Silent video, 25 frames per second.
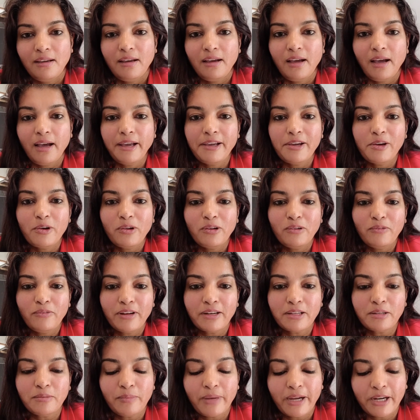Hi all,
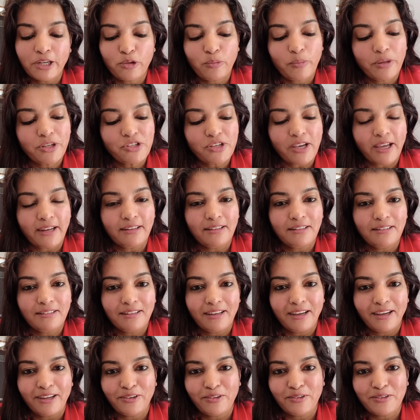welcome back to my channel.
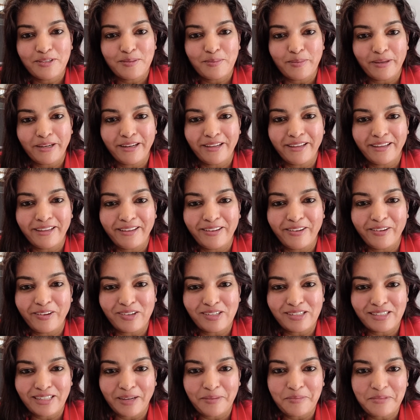I know it's been a long
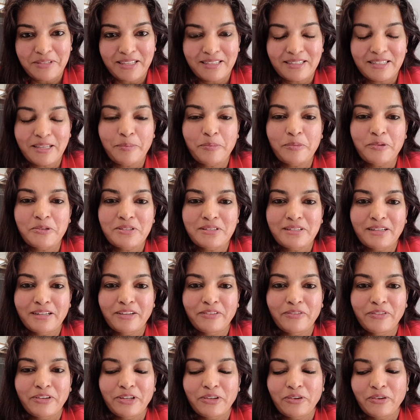time since I posted
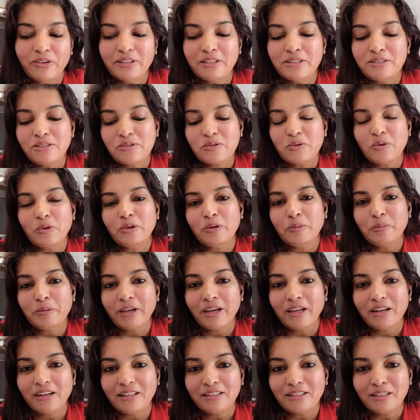a video, and this is going to be
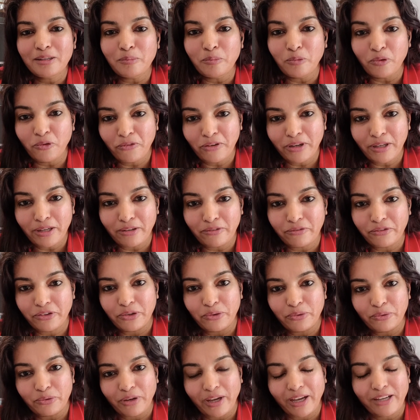another movie
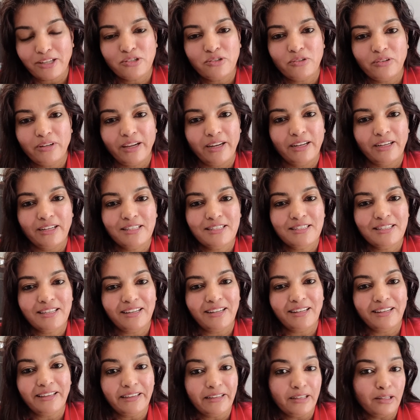review actually, and it's a
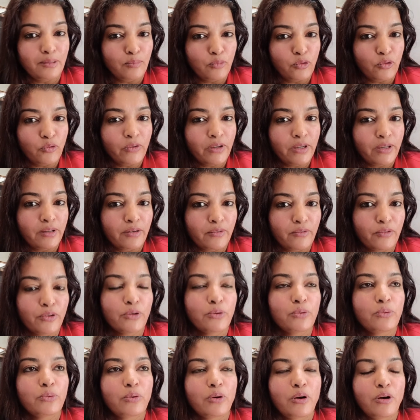legal movie
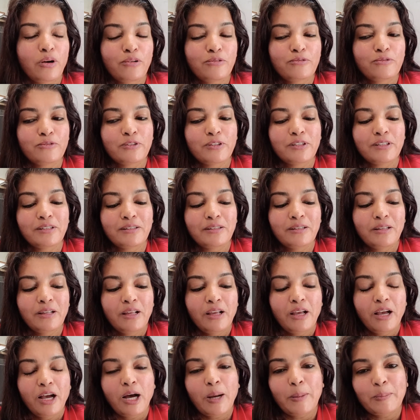review of
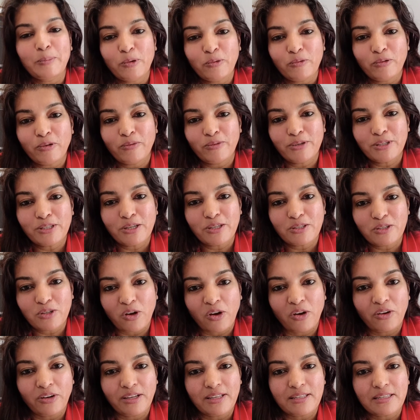a movie which I
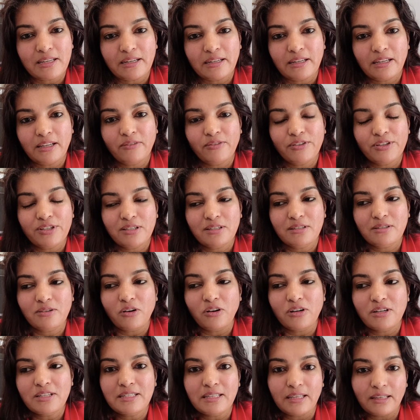saw recently, which is
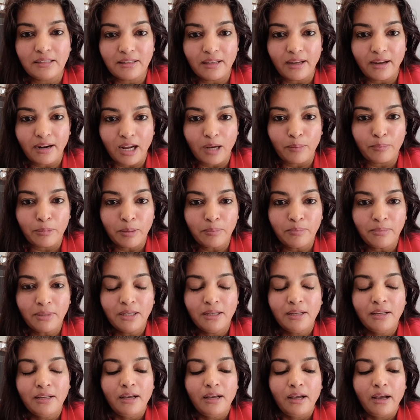called Sita Ramam,
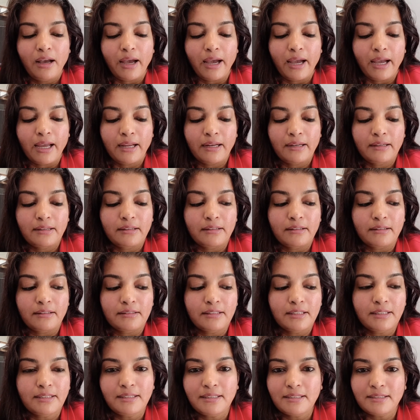and
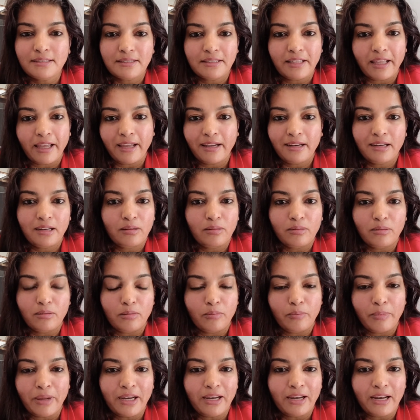this is there in
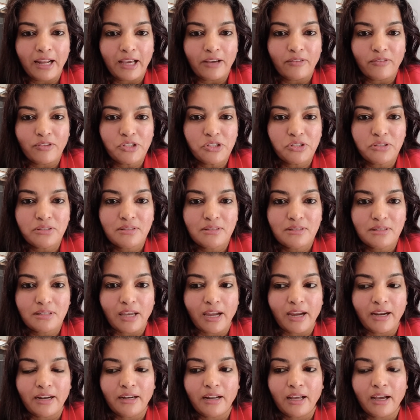many languages,
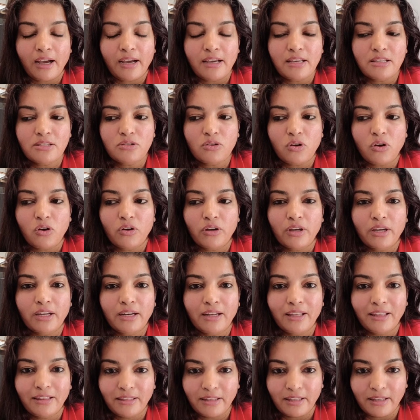and I saw in
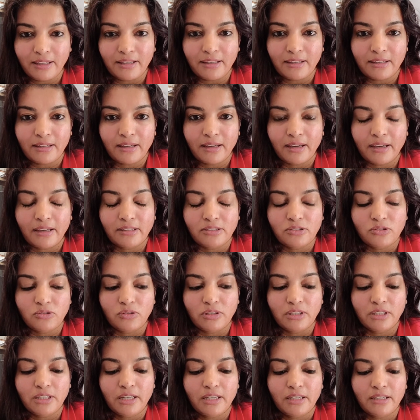Hindi
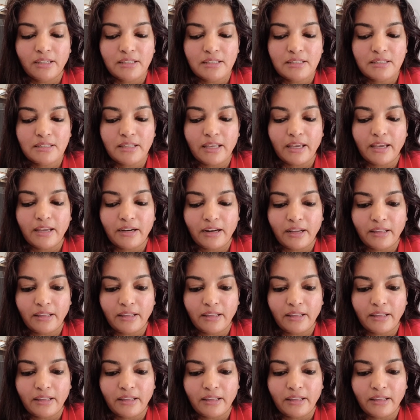actually, and it's there.